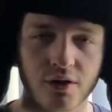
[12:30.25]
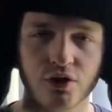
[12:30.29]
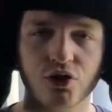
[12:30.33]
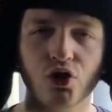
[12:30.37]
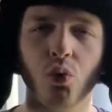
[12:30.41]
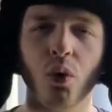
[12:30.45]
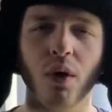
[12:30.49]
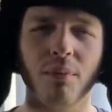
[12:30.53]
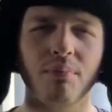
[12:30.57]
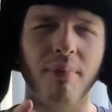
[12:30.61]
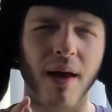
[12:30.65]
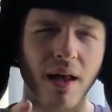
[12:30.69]
so
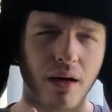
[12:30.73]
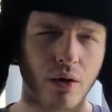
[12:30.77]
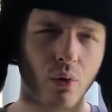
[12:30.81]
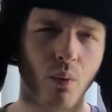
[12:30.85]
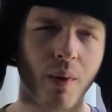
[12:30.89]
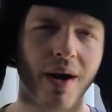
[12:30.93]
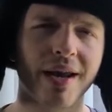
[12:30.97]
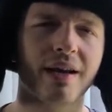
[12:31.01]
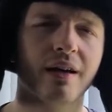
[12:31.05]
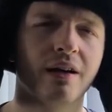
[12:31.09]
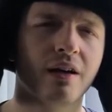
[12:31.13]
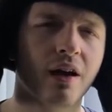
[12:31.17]
what better
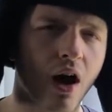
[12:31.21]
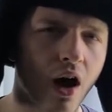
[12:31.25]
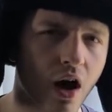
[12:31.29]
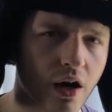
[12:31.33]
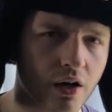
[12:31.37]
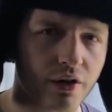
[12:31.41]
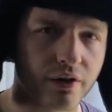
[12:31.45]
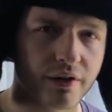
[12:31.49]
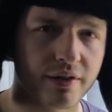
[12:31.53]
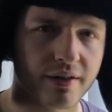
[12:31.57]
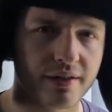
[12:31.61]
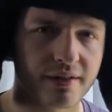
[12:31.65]
way to
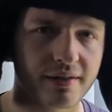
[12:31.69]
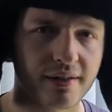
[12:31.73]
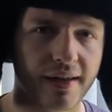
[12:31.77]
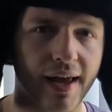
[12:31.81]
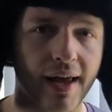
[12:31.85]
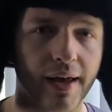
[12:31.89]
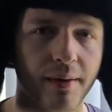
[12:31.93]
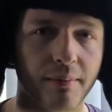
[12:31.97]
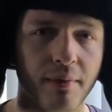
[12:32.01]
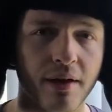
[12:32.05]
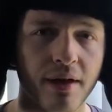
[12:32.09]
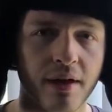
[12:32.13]
conquer this
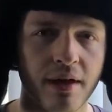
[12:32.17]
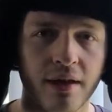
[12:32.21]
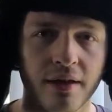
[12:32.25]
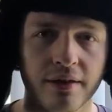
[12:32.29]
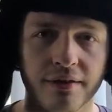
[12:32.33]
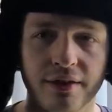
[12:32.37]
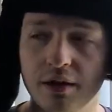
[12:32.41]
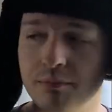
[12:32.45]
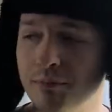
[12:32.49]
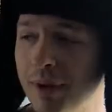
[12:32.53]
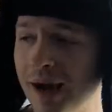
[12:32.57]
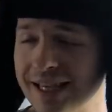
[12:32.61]
game
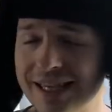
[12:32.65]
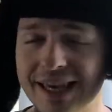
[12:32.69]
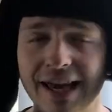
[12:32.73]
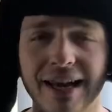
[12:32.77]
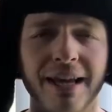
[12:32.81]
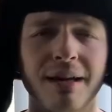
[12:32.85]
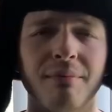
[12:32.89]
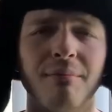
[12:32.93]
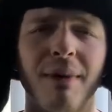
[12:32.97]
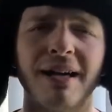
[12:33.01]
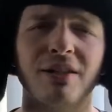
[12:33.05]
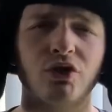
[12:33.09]
than by
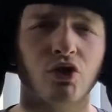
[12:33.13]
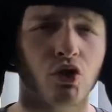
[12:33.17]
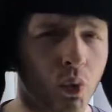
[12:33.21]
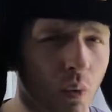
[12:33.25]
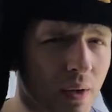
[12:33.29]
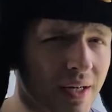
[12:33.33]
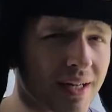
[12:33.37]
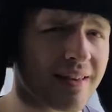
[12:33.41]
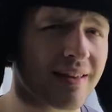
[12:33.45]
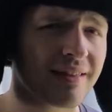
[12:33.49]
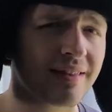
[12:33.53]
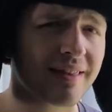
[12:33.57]
getting my
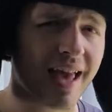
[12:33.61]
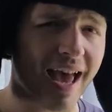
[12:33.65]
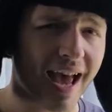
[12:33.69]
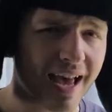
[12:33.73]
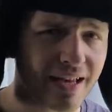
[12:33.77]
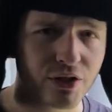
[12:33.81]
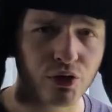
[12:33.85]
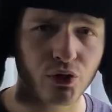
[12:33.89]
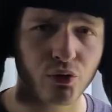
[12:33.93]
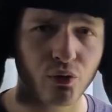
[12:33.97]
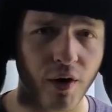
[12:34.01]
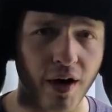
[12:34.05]
20th
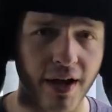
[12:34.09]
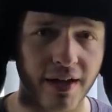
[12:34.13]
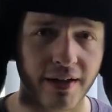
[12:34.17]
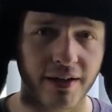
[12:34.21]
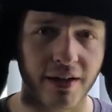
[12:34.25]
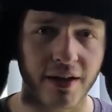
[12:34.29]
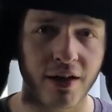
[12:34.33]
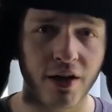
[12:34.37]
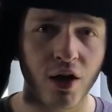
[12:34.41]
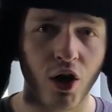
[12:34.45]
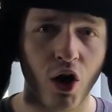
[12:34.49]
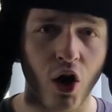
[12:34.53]
S
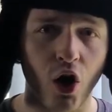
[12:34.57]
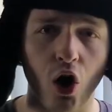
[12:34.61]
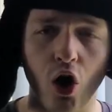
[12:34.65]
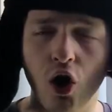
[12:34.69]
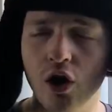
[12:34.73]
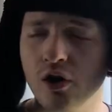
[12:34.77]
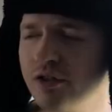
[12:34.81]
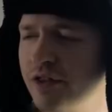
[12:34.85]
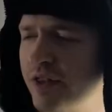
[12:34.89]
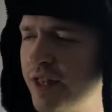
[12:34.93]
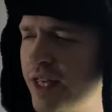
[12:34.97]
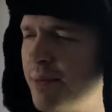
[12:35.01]
rank
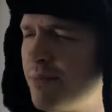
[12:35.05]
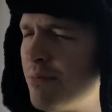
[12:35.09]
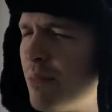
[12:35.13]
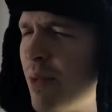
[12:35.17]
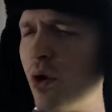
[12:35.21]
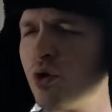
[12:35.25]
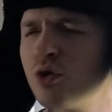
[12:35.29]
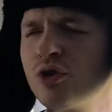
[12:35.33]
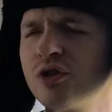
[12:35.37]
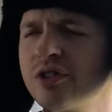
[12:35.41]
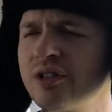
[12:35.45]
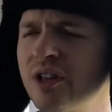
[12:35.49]
on the
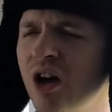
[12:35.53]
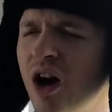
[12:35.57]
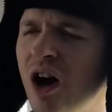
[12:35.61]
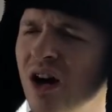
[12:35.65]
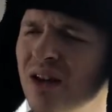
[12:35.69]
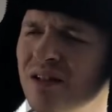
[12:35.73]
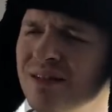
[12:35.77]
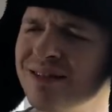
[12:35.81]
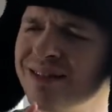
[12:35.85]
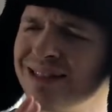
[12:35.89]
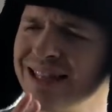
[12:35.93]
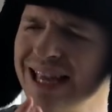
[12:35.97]
most
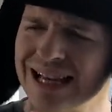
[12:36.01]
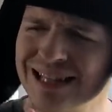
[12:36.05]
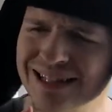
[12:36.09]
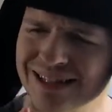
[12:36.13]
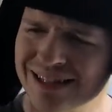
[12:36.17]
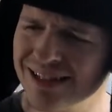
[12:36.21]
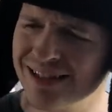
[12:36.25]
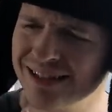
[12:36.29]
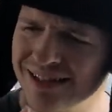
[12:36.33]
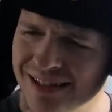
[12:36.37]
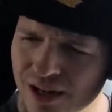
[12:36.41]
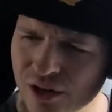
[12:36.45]

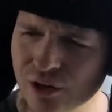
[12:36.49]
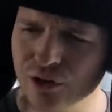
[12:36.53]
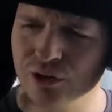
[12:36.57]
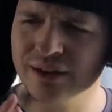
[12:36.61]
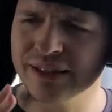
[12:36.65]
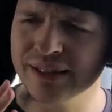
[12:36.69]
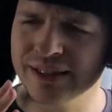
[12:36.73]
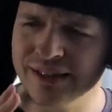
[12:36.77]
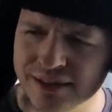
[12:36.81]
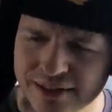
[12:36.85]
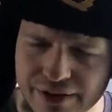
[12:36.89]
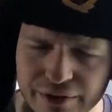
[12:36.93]

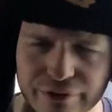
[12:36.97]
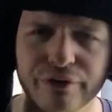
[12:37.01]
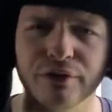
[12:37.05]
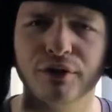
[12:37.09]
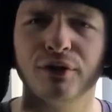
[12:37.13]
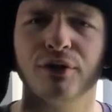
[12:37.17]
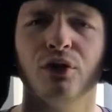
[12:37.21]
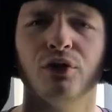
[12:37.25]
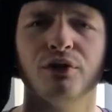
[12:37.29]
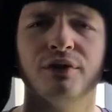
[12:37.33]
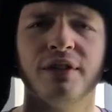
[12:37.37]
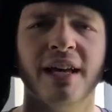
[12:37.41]
unnecessarily
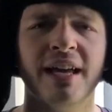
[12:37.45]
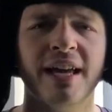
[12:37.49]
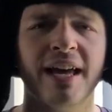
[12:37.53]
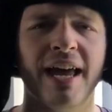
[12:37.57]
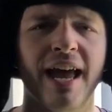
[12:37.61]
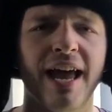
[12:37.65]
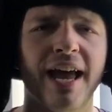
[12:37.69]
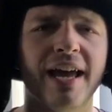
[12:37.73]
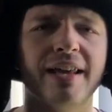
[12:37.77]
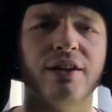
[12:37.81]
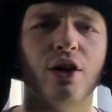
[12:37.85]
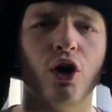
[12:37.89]
difficult
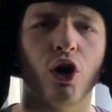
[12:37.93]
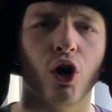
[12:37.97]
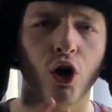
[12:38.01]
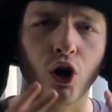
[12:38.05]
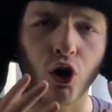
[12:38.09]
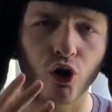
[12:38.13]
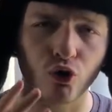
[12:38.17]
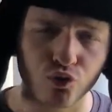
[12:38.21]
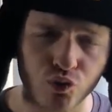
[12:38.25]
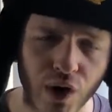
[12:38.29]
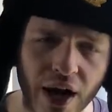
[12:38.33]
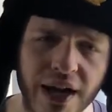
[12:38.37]
and
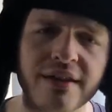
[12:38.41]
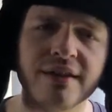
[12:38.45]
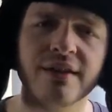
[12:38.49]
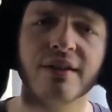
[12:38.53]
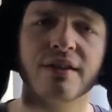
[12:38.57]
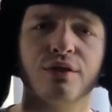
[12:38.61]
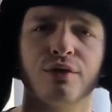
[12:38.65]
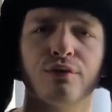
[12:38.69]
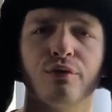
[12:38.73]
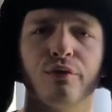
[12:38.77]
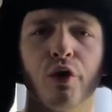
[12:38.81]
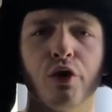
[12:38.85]

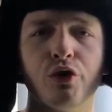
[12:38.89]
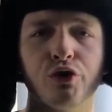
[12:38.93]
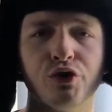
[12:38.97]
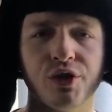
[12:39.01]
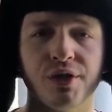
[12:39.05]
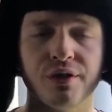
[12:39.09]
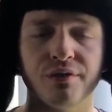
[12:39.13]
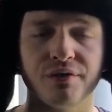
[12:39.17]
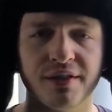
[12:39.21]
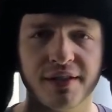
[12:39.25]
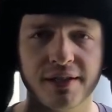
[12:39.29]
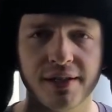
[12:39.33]
horrendous
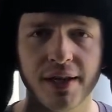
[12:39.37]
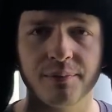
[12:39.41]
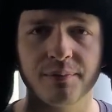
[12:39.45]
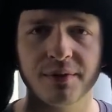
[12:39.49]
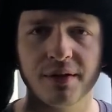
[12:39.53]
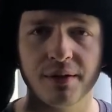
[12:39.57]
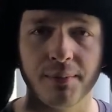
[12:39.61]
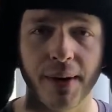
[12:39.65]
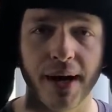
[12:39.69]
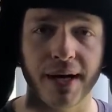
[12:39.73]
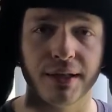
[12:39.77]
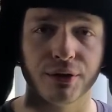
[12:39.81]
version of Skip
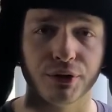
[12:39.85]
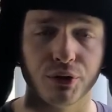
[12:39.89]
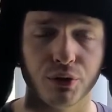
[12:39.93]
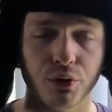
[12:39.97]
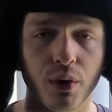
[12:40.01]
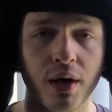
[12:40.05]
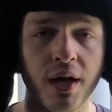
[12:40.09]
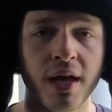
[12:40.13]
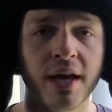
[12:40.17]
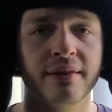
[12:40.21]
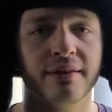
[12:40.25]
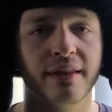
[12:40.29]
to My
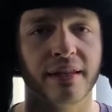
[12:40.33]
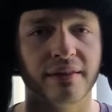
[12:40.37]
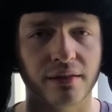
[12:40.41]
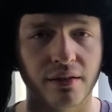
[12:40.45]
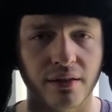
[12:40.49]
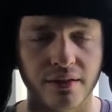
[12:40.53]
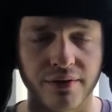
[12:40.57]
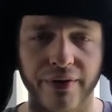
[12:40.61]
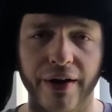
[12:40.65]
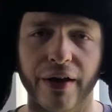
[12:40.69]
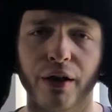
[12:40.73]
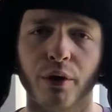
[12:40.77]
Lou that the
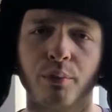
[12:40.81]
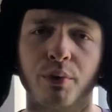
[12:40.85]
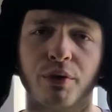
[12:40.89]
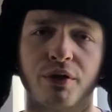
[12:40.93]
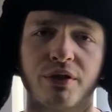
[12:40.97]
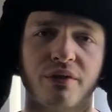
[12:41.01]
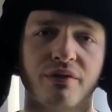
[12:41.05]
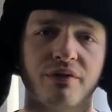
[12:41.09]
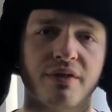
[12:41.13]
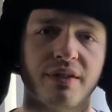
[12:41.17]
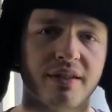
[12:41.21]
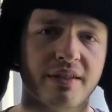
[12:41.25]

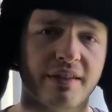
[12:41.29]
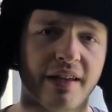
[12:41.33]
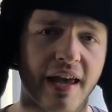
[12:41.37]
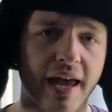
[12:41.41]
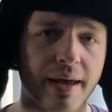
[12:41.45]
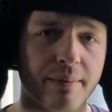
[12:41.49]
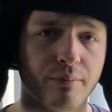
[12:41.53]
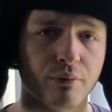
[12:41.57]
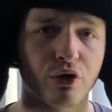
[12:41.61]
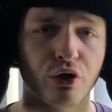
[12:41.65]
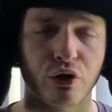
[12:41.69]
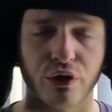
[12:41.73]
developers of this
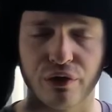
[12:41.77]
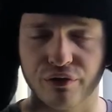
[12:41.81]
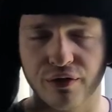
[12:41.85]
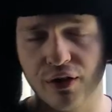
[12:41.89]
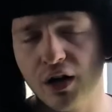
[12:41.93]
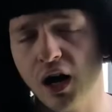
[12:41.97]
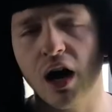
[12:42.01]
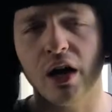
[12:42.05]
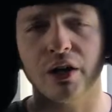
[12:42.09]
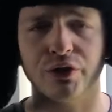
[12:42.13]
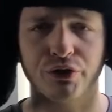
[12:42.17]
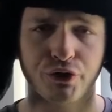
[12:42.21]
game could have
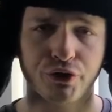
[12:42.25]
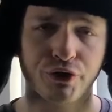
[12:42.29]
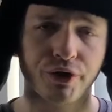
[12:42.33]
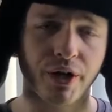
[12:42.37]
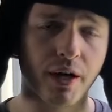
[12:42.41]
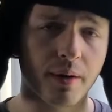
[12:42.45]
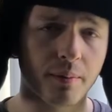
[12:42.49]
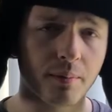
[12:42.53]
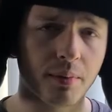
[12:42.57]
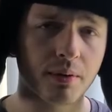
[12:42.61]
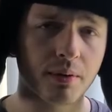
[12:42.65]
conjured up.